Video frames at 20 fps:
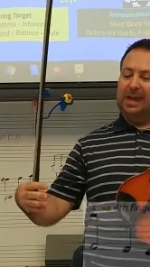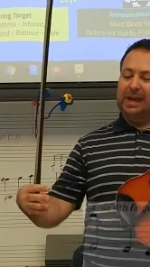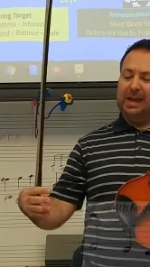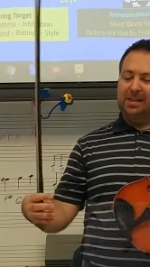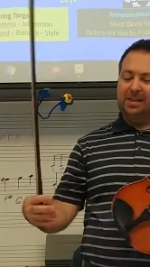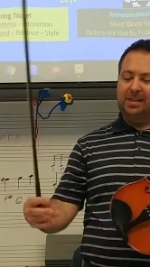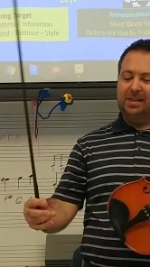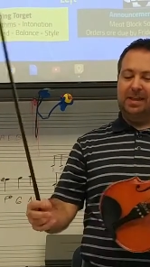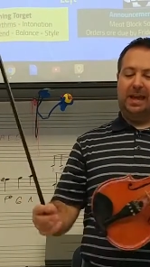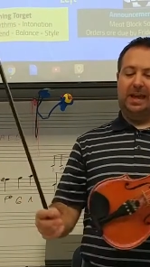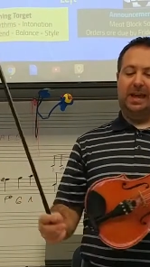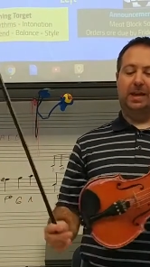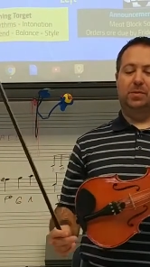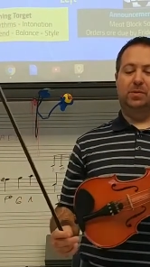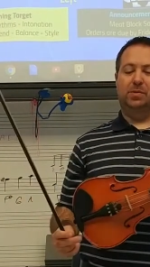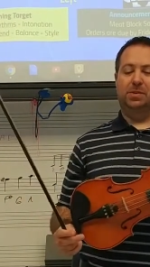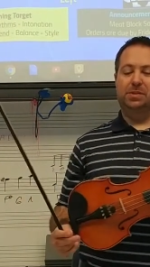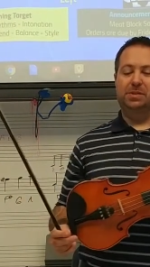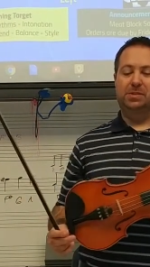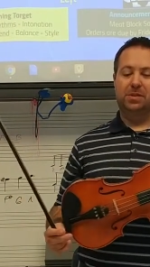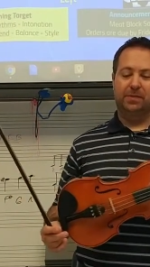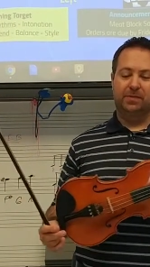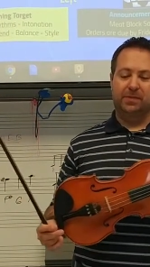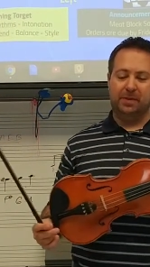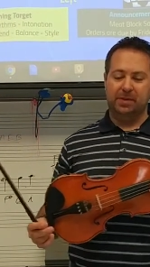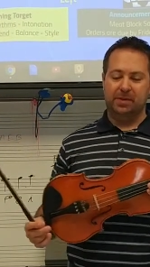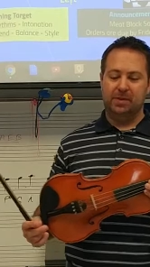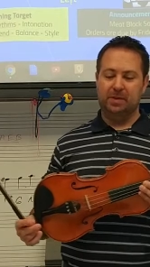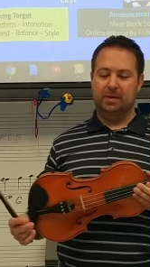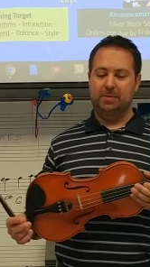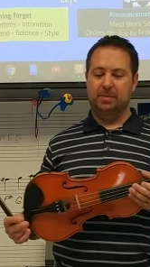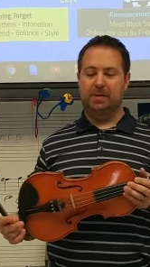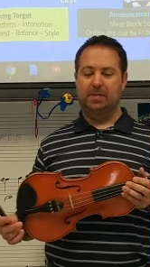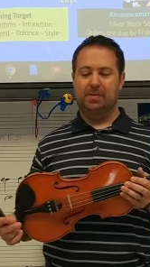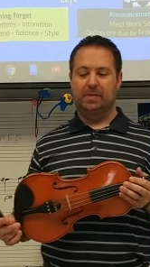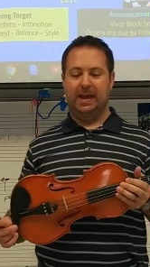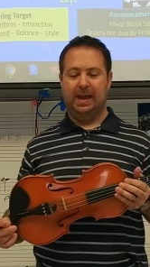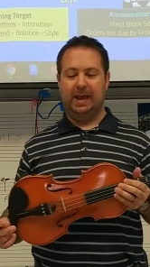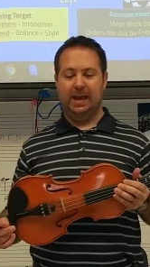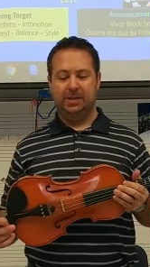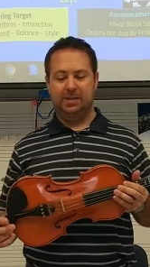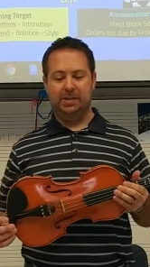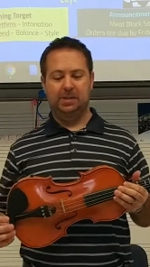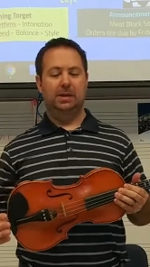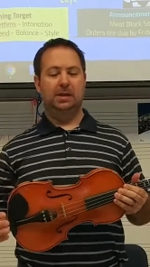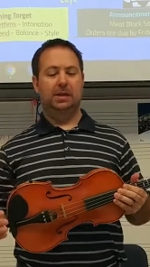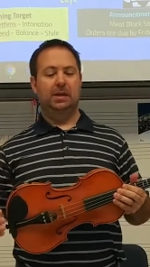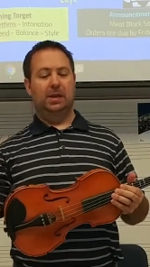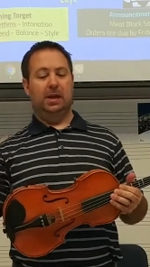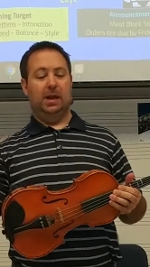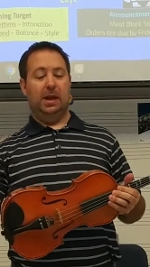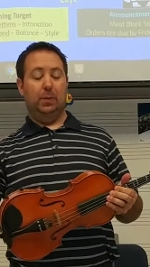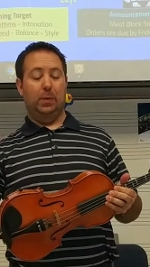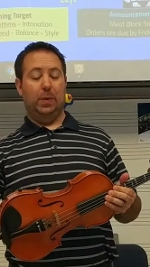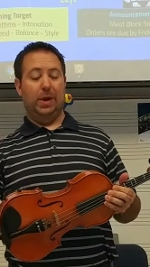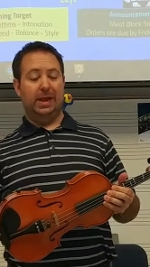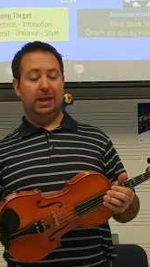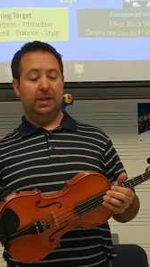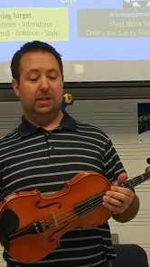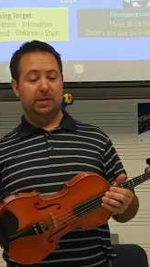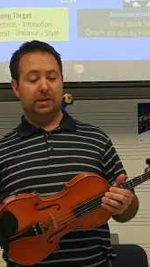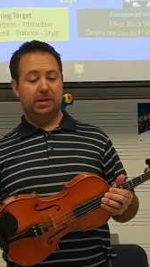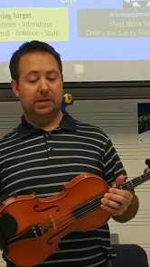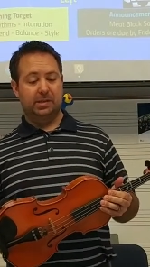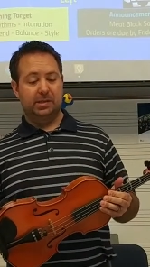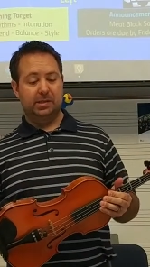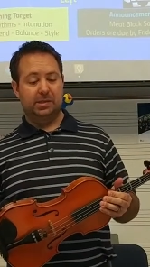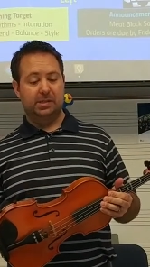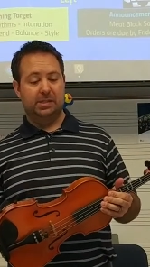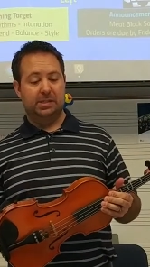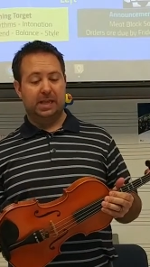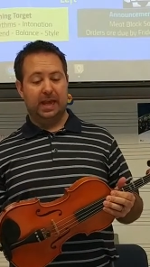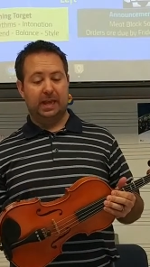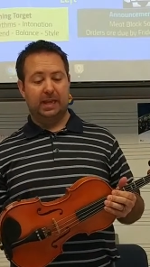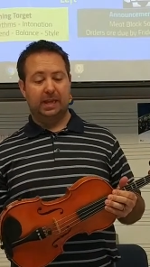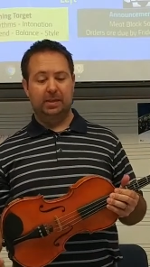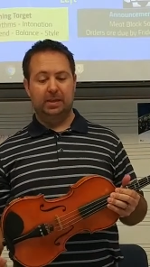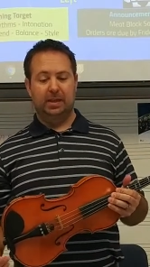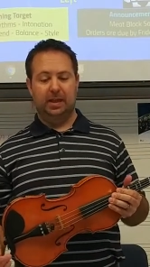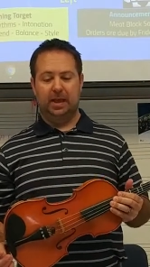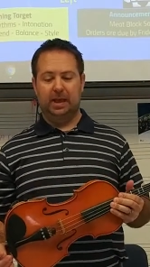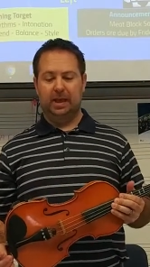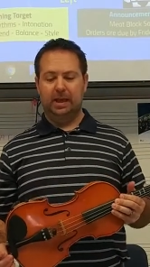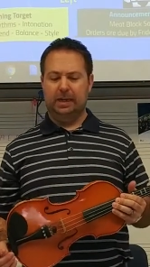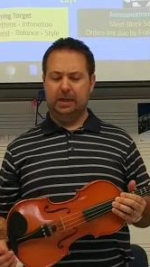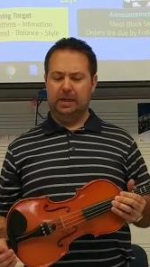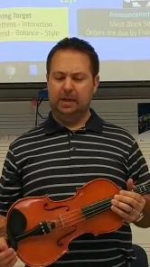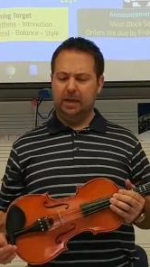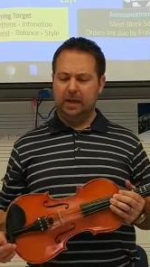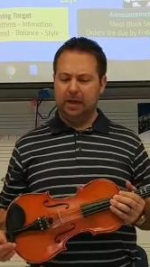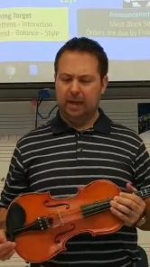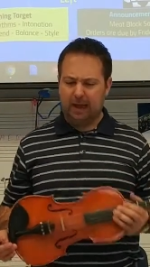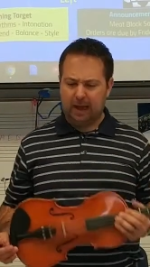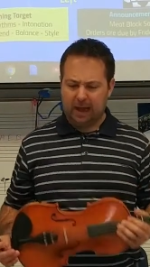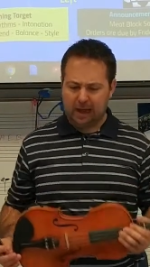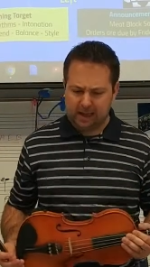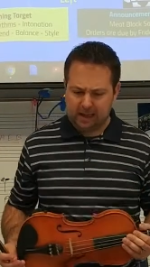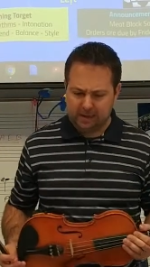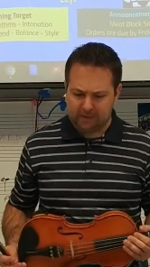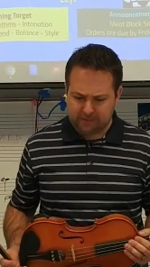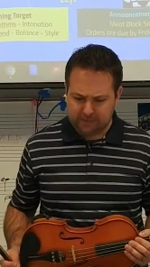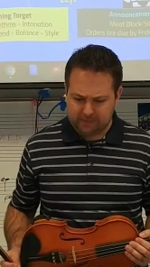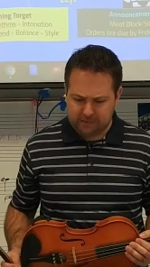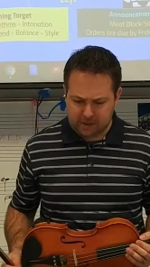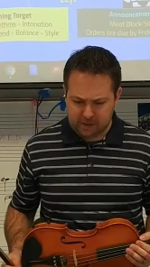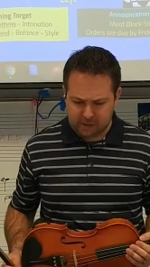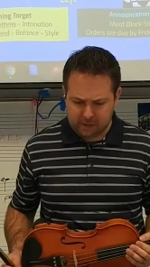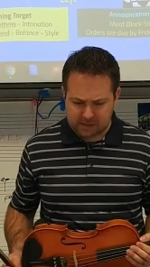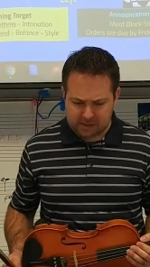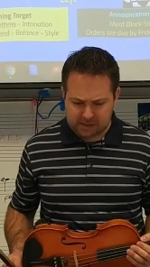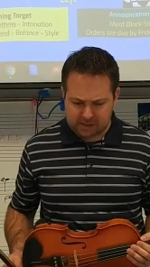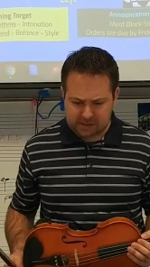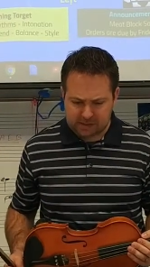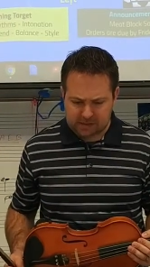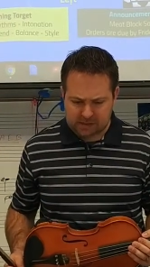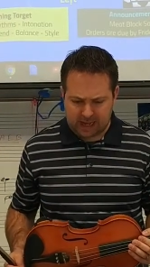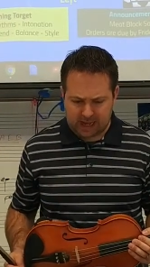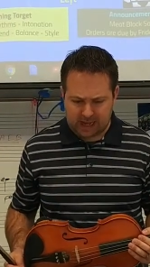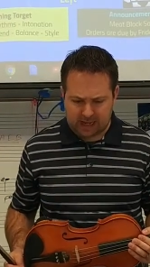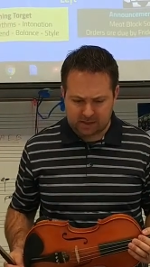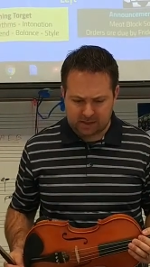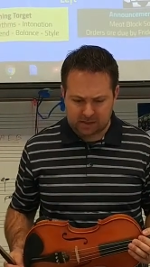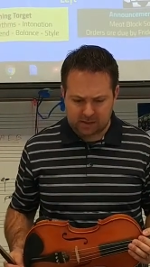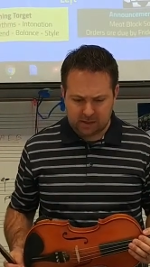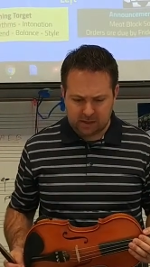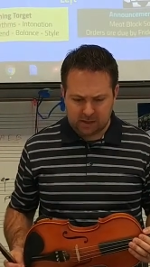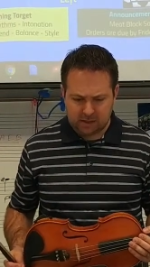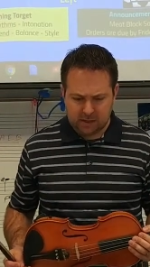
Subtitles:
And then, once you're feeling good about that, when I look at the second line, I've noticed that,